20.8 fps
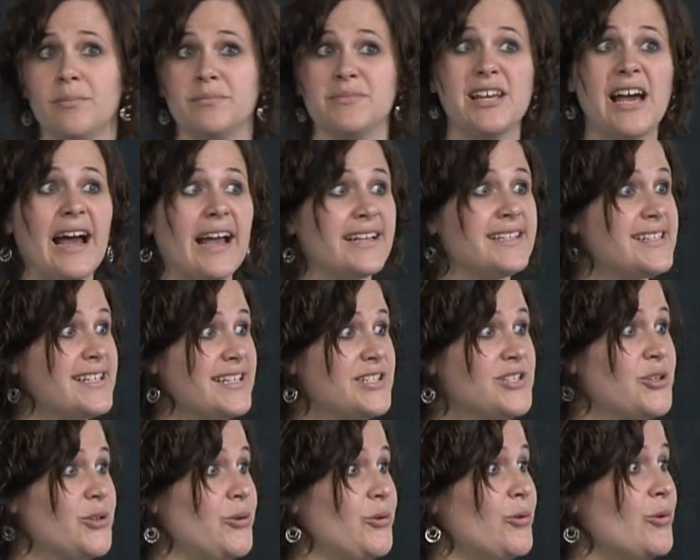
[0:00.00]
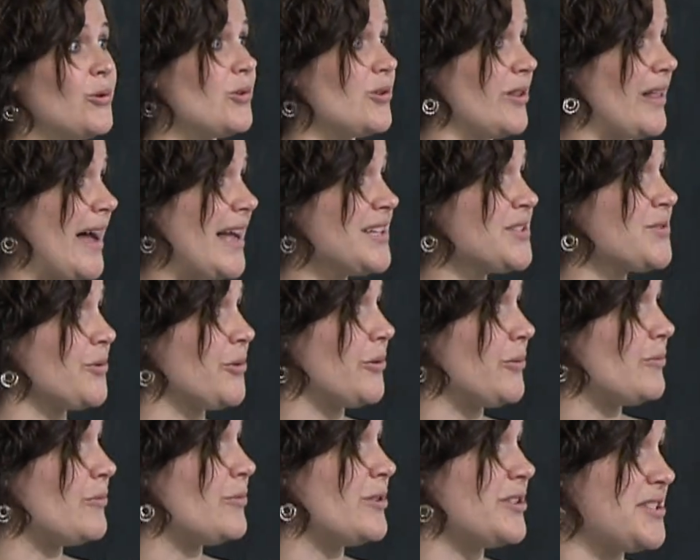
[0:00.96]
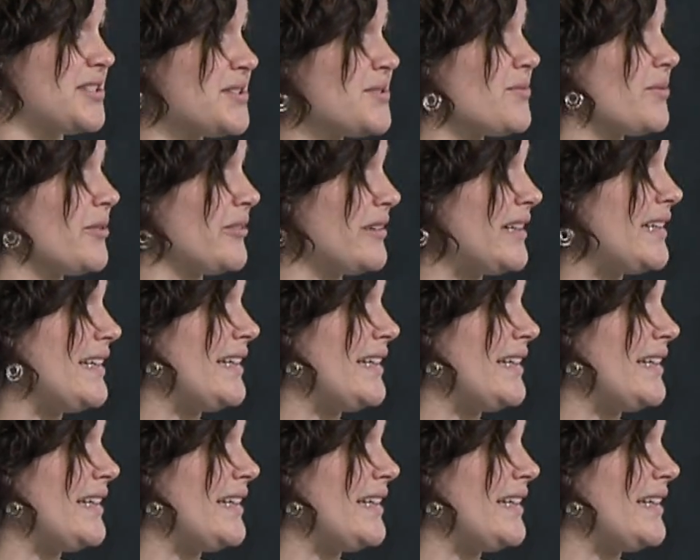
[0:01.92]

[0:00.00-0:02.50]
ties into Google Classroom, which is really